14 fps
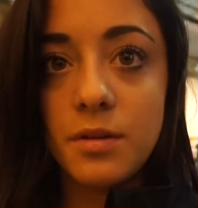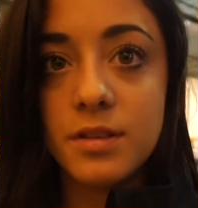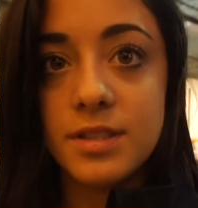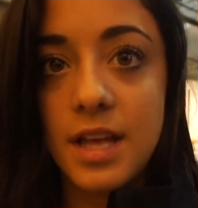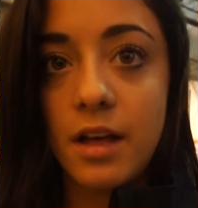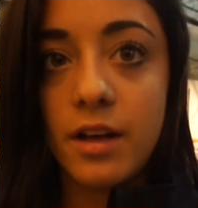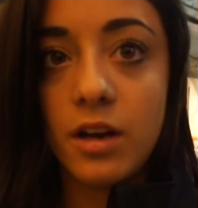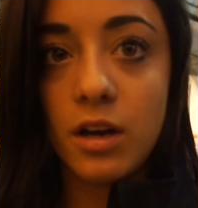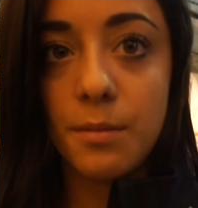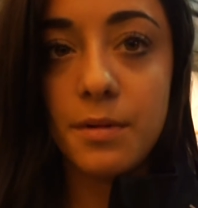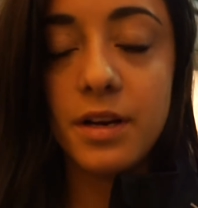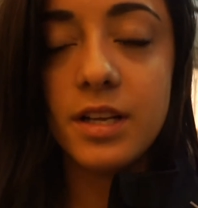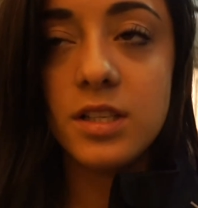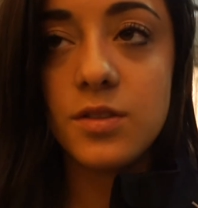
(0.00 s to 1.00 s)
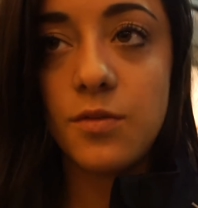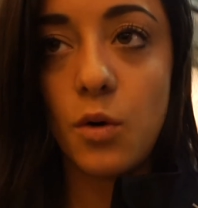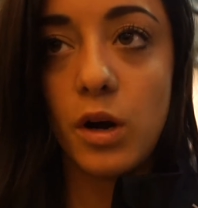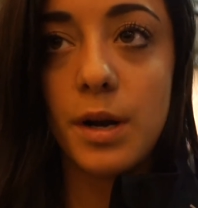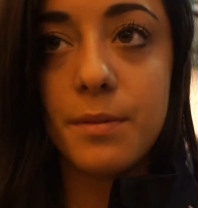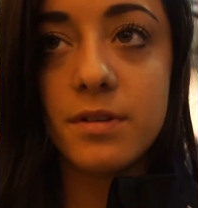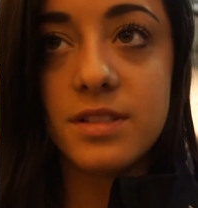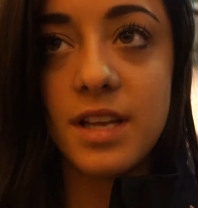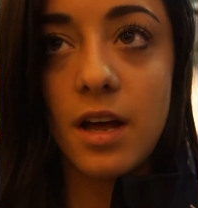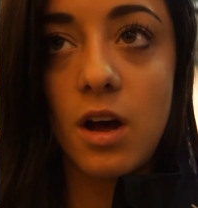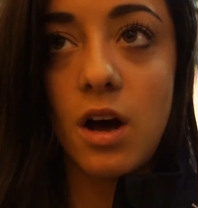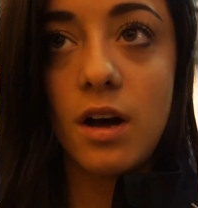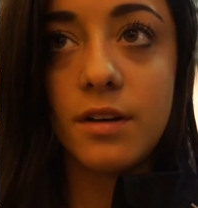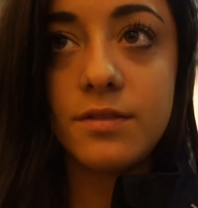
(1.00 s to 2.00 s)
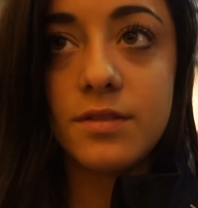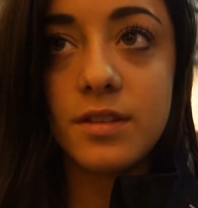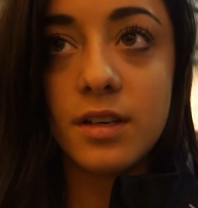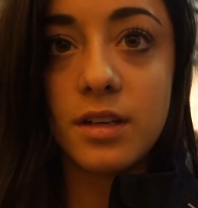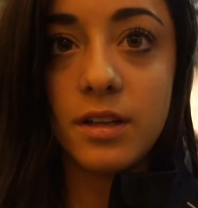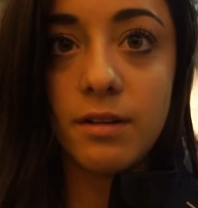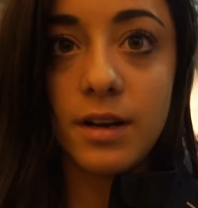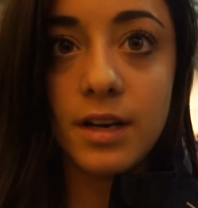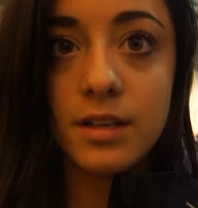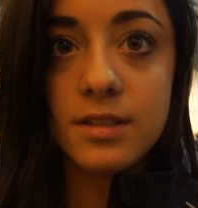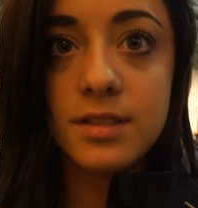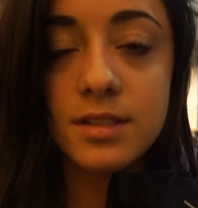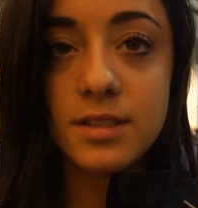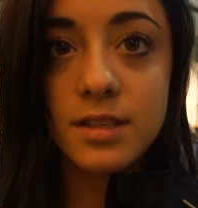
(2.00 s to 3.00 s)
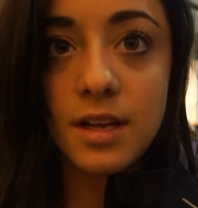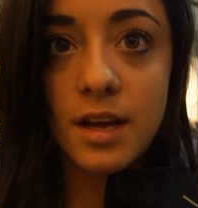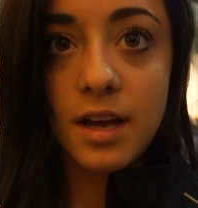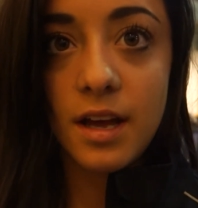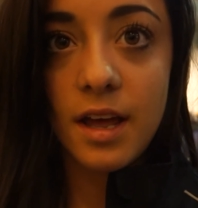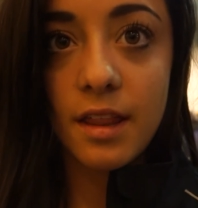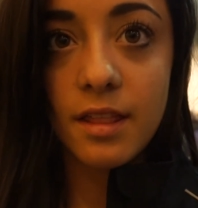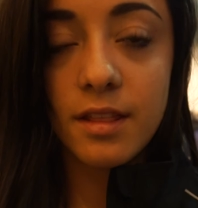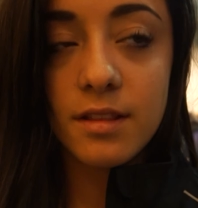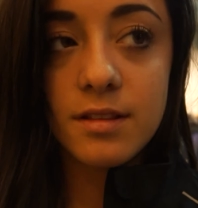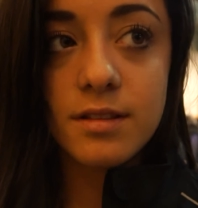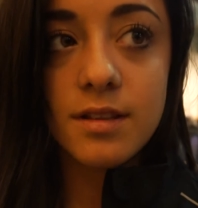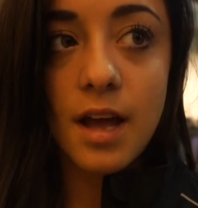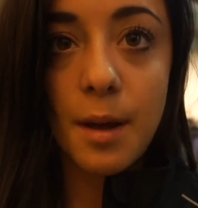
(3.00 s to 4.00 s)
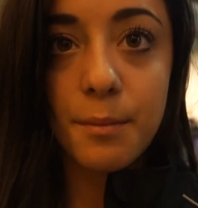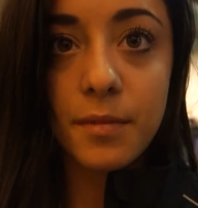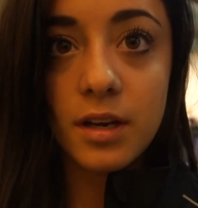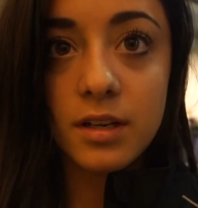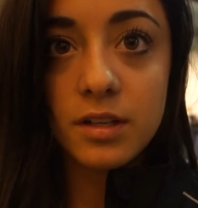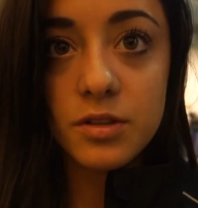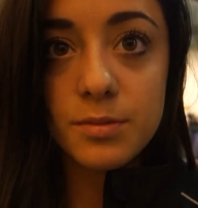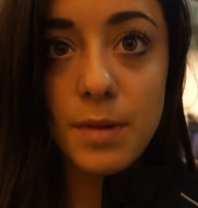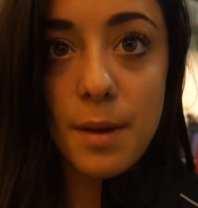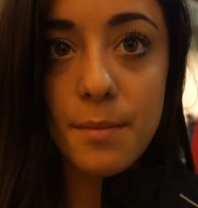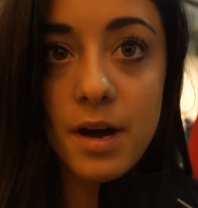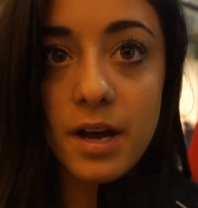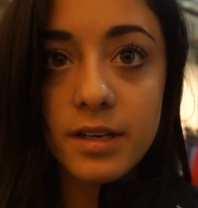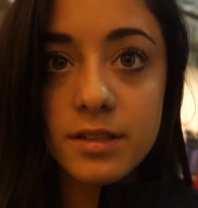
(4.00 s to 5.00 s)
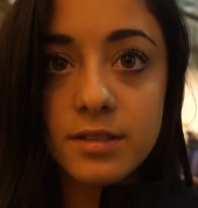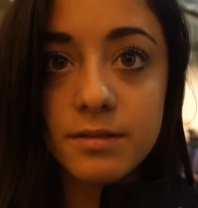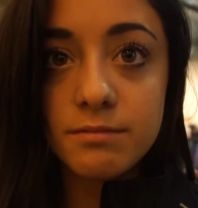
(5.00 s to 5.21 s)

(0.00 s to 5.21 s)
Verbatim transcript: the sale at Urban is forty percent off the clearance, and I'm gonna lose my mind